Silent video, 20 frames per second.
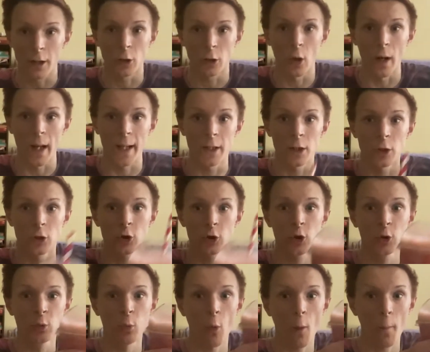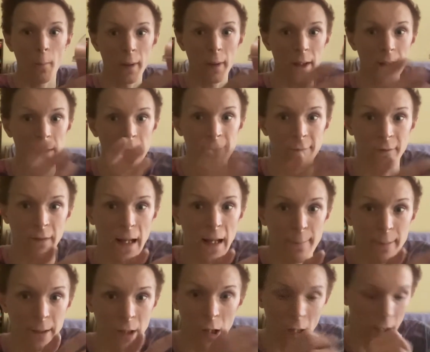got a strawberry
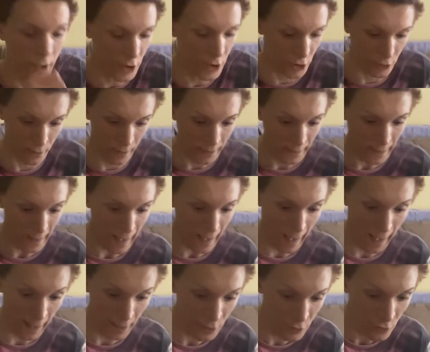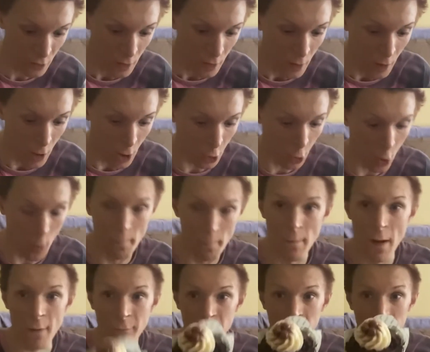flavoured ice drink and I got a
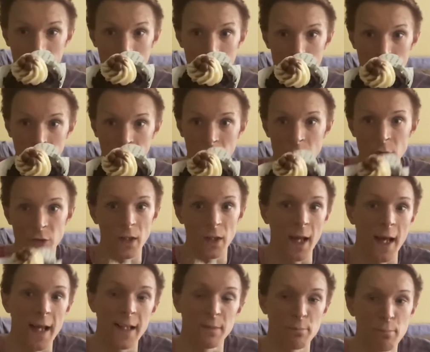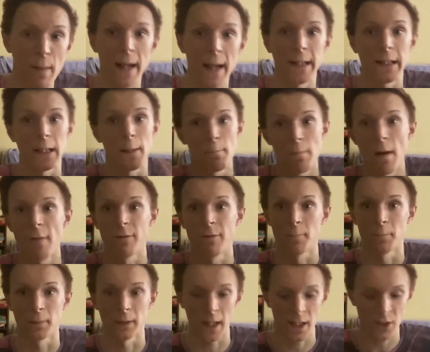muffin because it's mainly a muffin
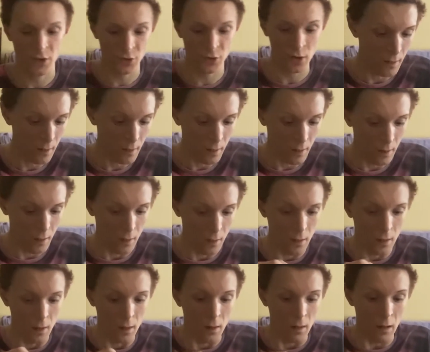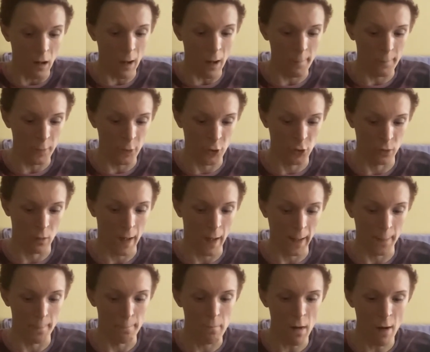place. I'm going to try the
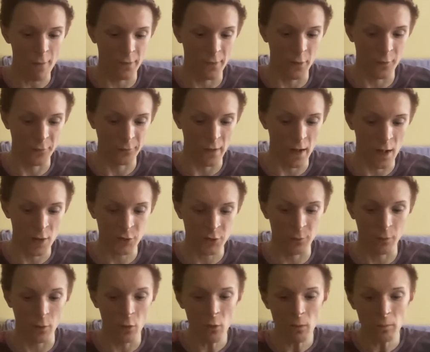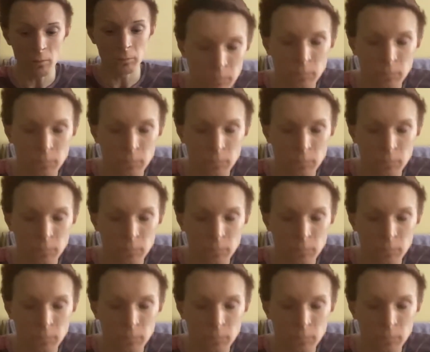muffin first of all.